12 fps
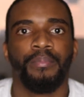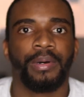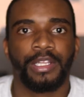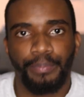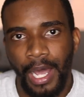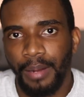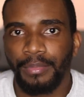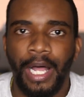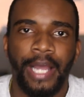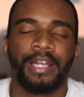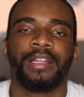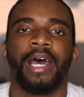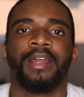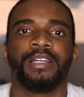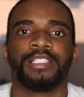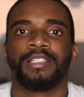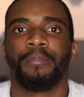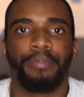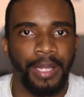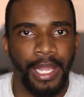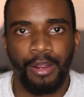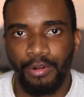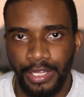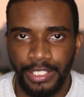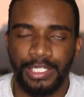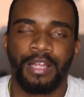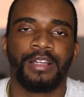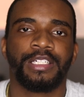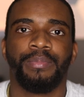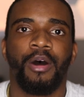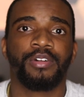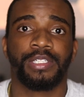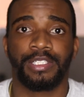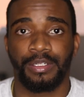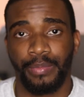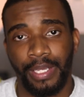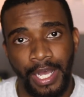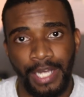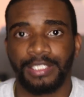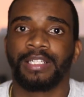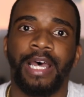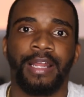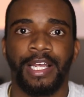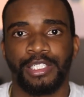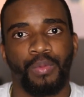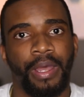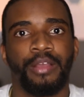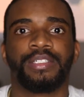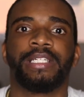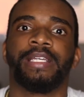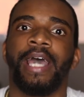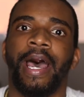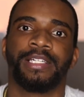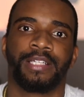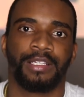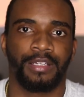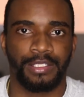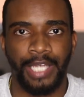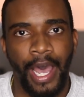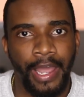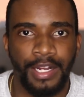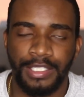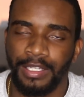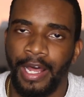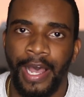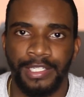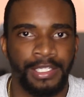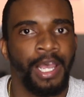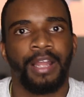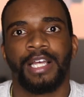But the bottom line to that is they're playing with each other's emotions, and because of that, that's why you see guys get their tires slashed.